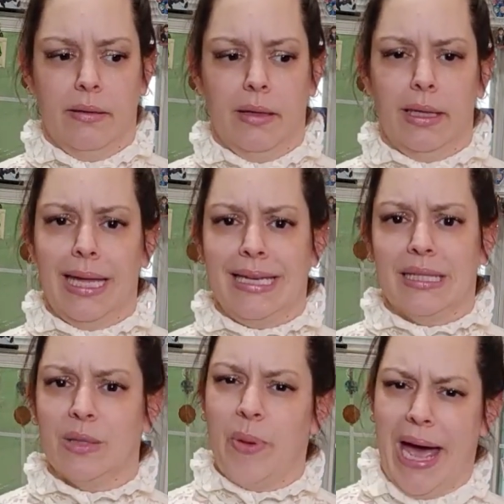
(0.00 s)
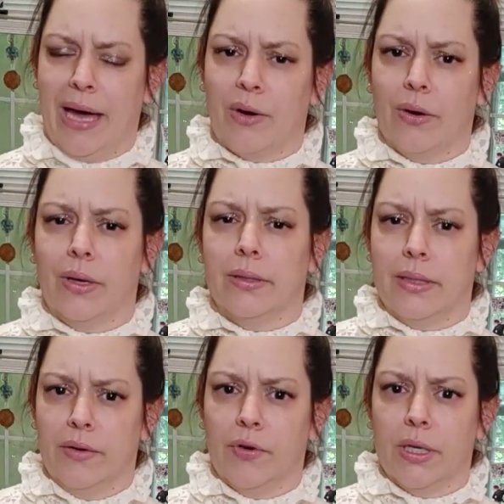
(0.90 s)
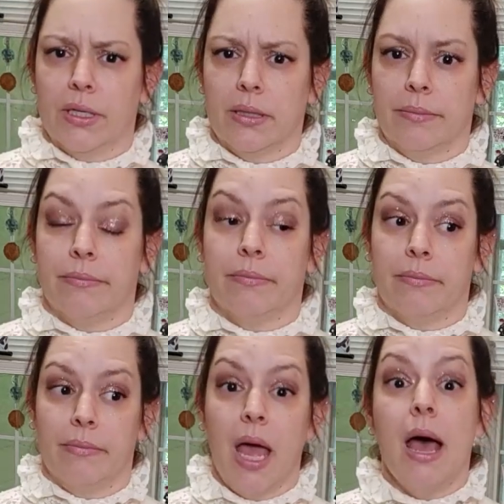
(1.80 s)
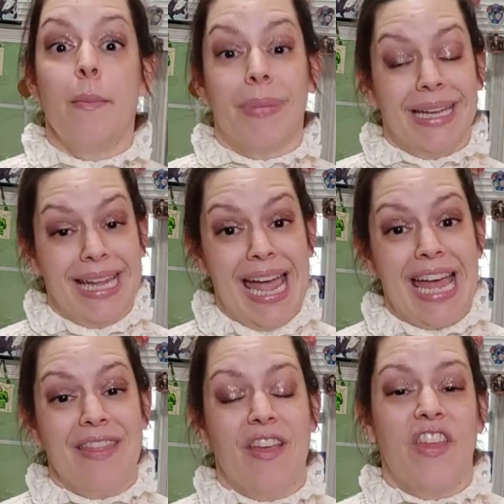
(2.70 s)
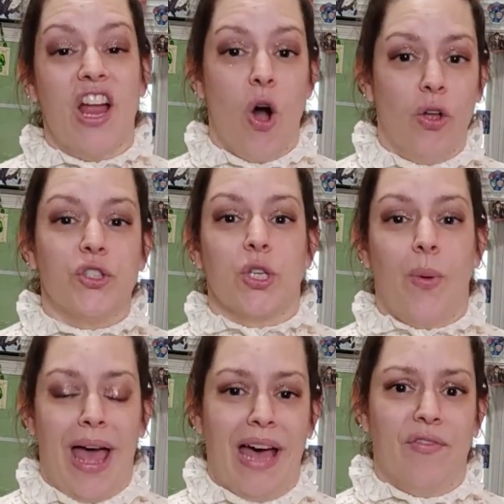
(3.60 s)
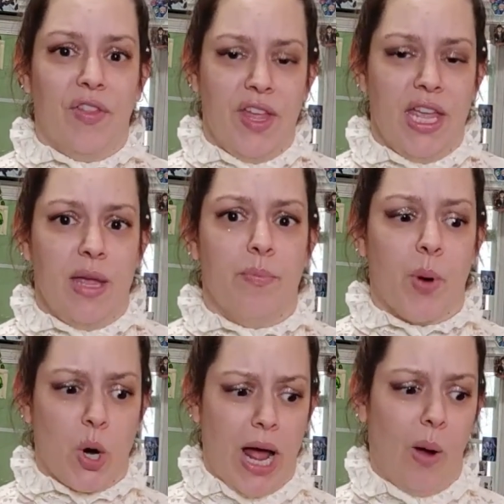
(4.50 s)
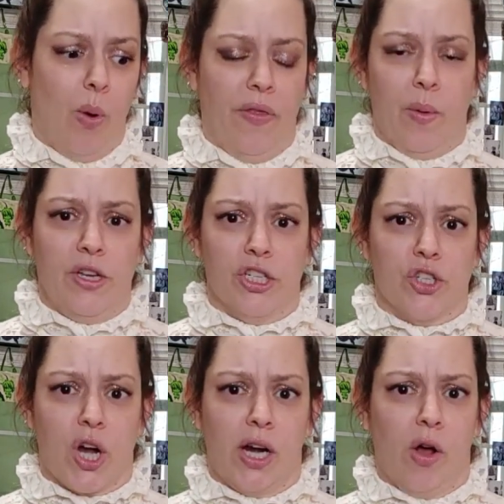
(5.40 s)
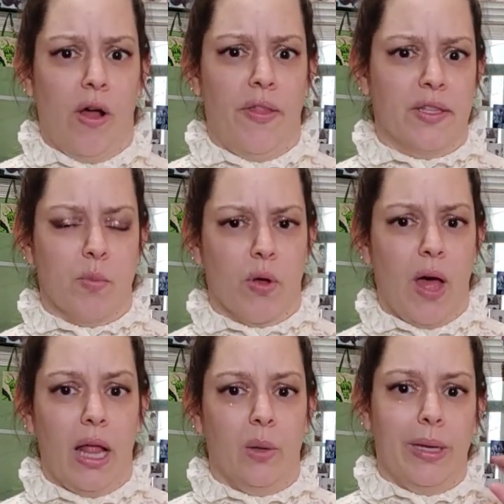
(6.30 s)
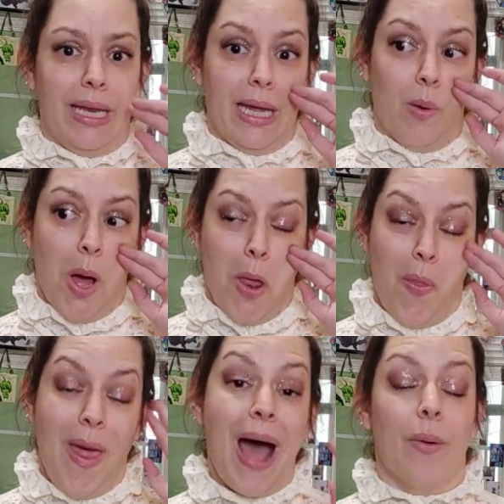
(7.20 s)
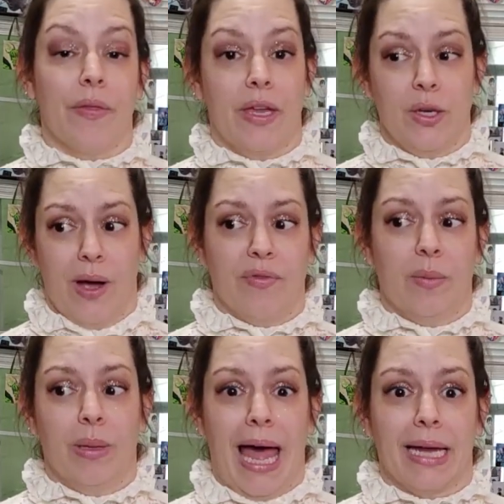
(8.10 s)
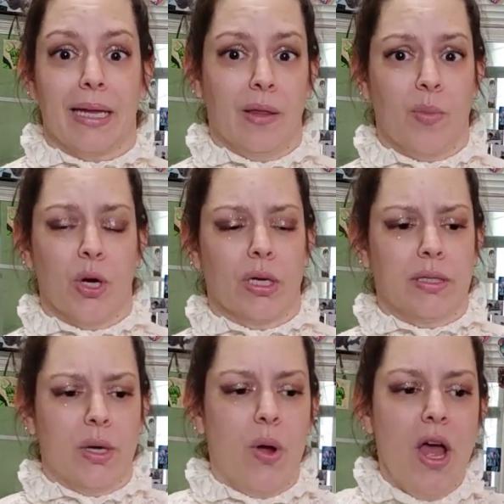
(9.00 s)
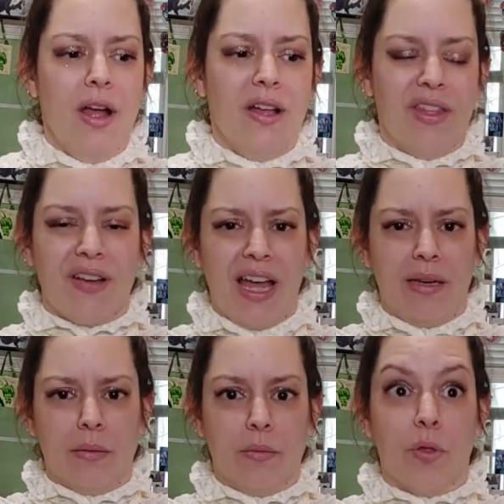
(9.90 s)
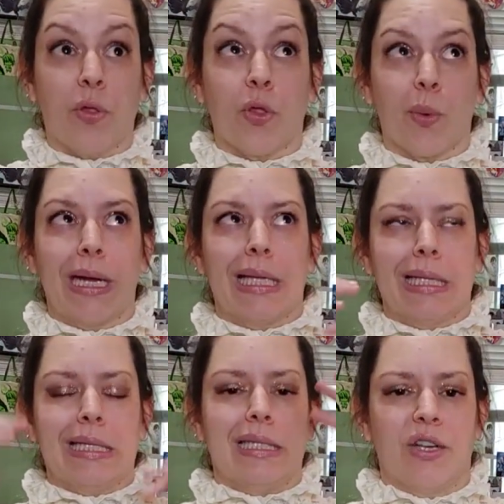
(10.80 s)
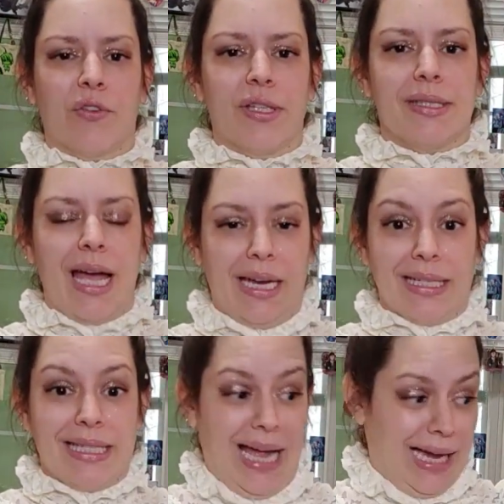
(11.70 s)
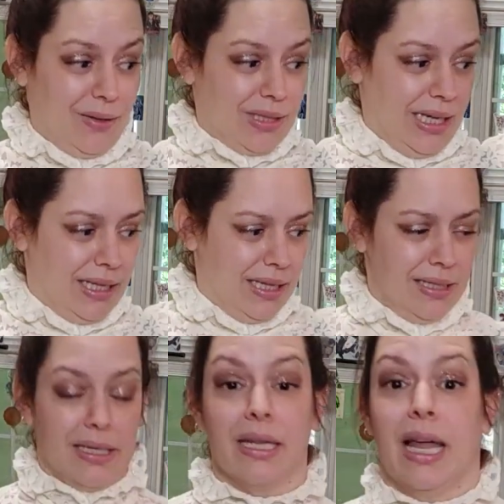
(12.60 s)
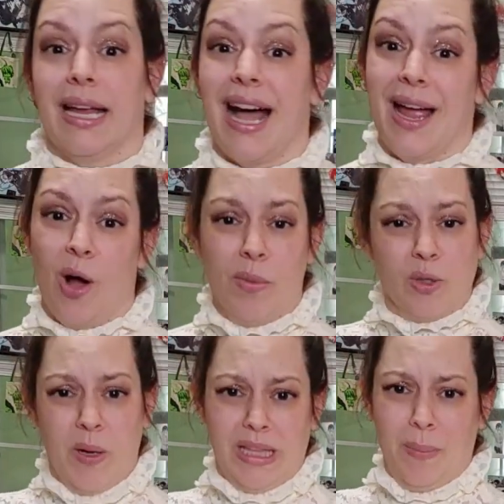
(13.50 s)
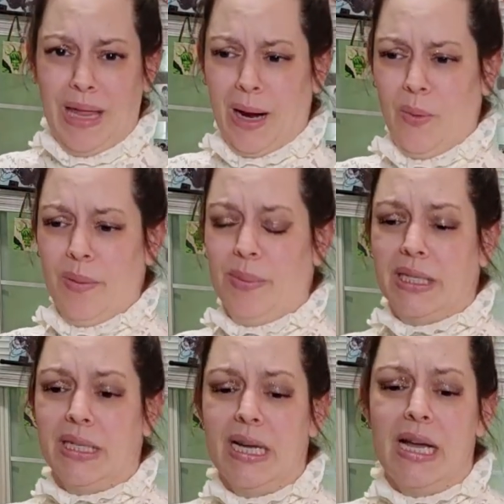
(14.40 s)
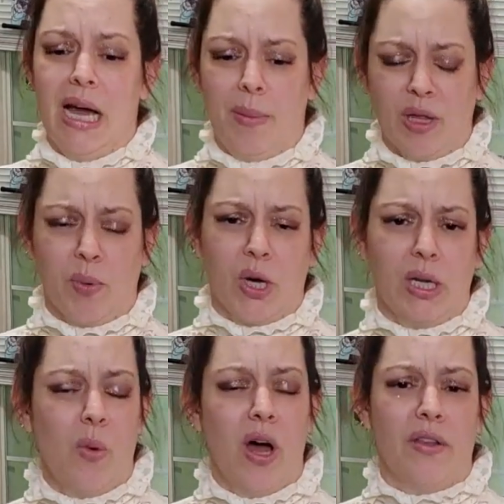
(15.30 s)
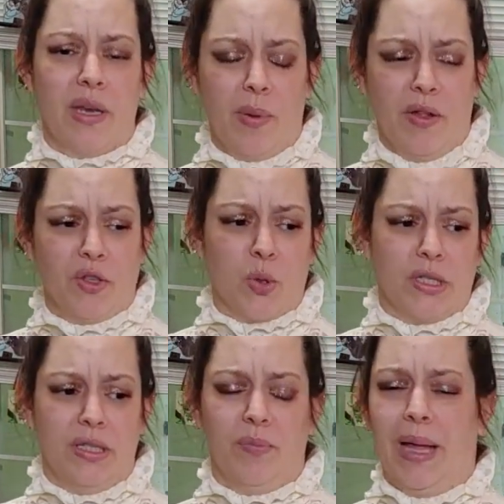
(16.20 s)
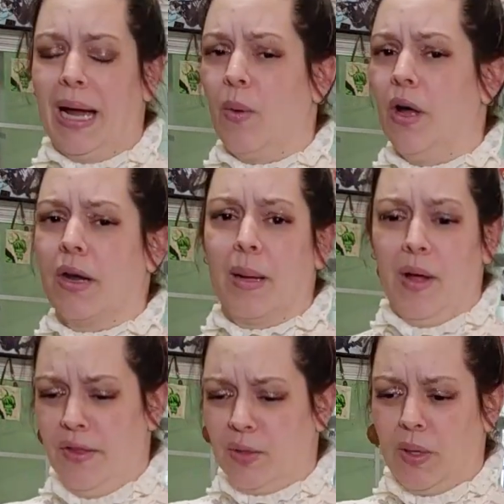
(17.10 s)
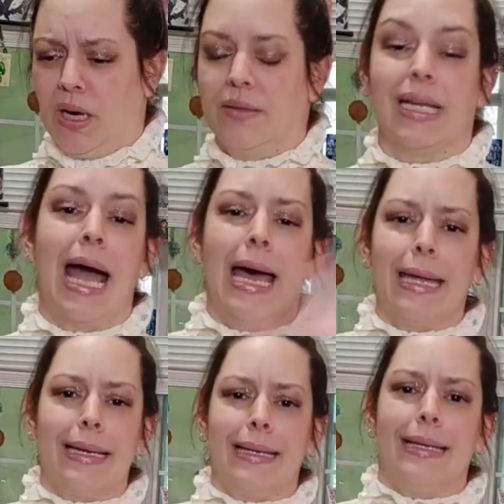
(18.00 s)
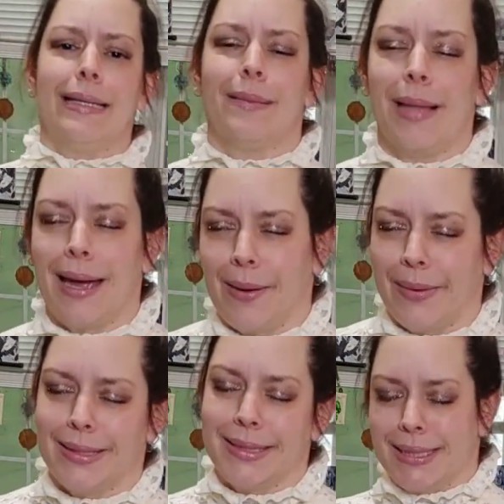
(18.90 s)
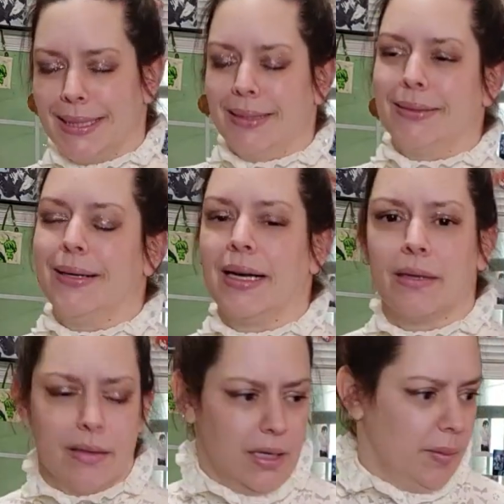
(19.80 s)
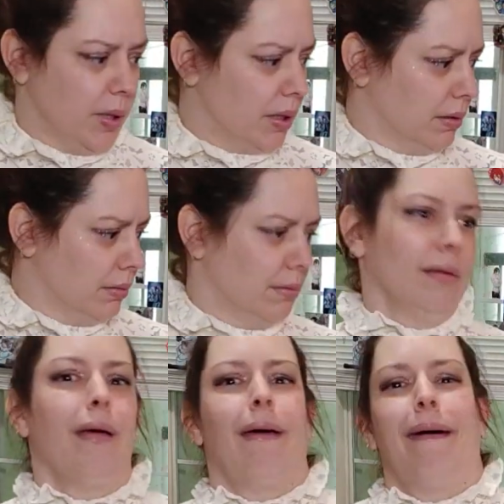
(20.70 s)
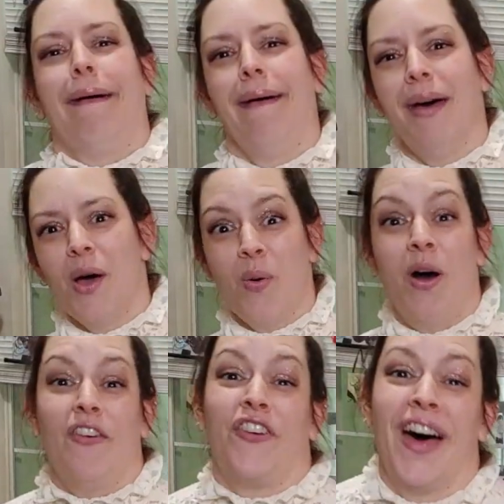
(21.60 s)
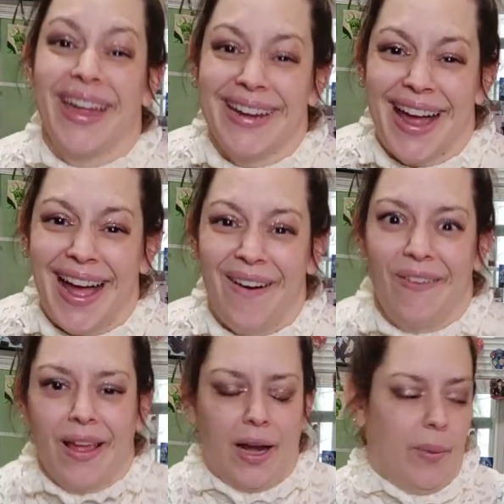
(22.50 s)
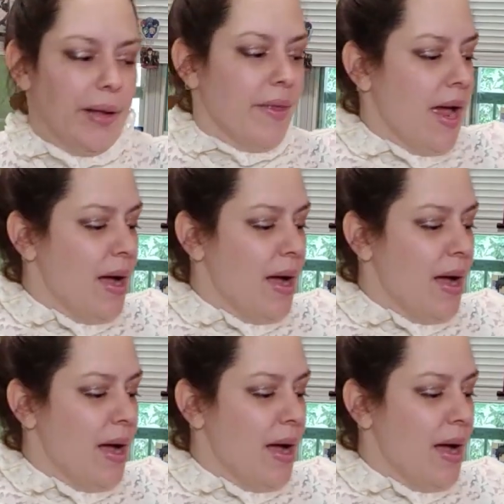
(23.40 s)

the lace pattern is different. But again, then they also have the burnout one that we just tried on. That's more the Halloween-y one. That one they do have in black and the burgundy. So they've got 3 at least different kind of styles like this. And like, I almost bought that black one, but I bought the burgundy one, and I bought the short sleeve black one, and I bought this one, and I was like, I need the black one too. I don't think I bought it. We'll find out. Anyway.